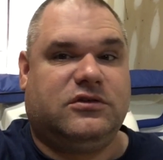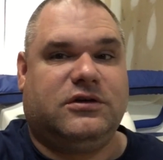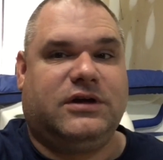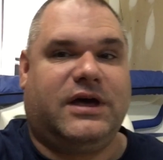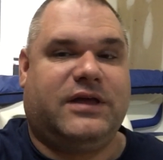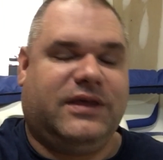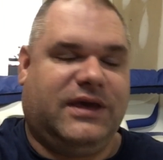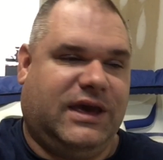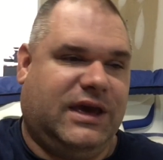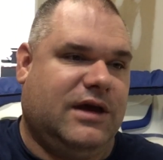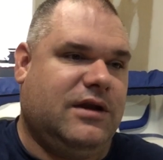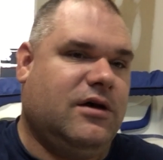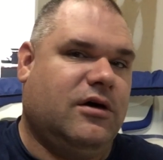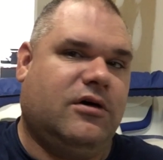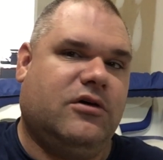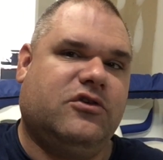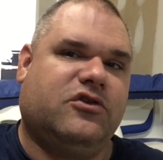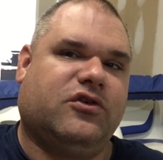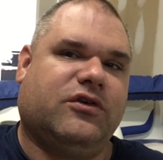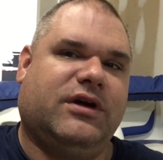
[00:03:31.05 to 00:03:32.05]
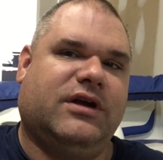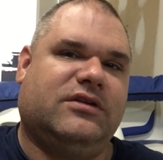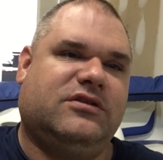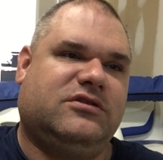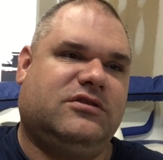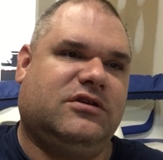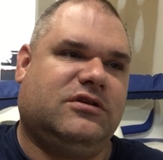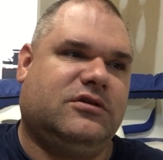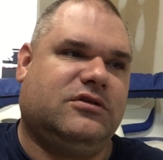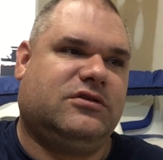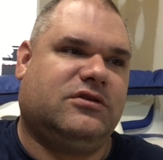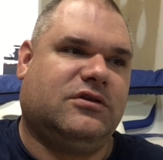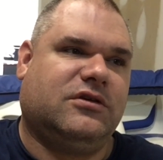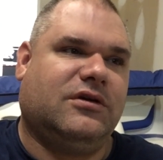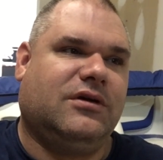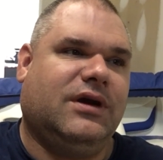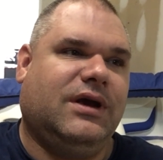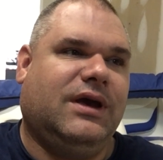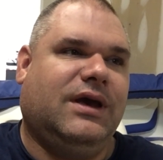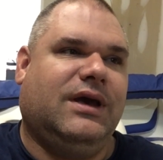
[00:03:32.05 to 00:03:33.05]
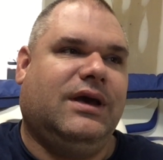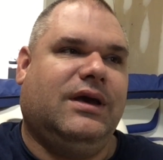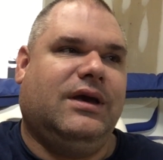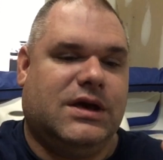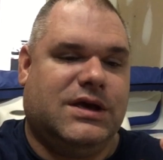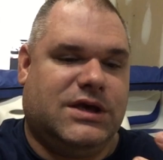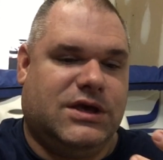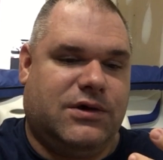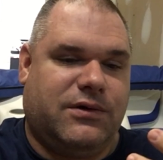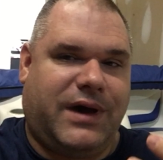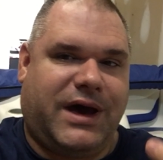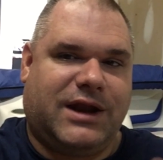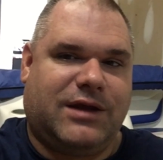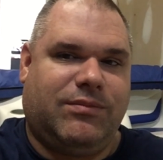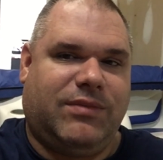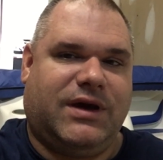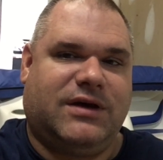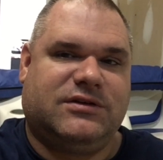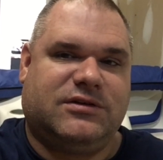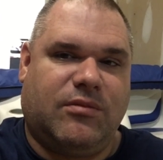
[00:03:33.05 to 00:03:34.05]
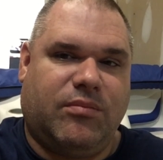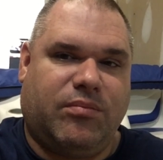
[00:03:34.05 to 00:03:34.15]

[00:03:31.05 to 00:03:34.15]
Now, the end-hole transducer, you had to mount a